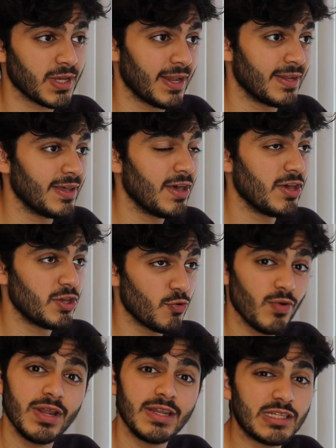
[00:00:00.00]
and you
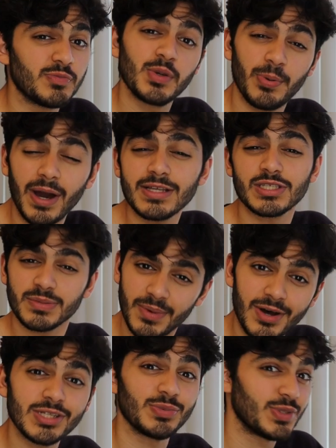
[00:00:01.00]
really need to be quite
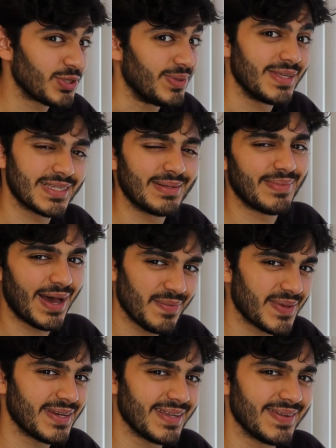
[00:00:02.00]
smart to be doing this, in my
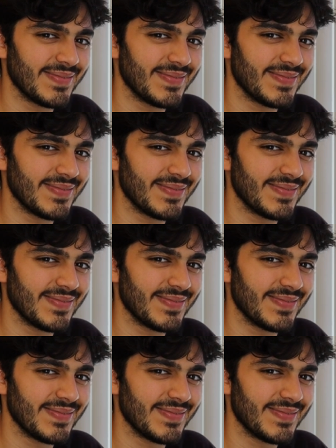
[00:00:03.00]
opinion.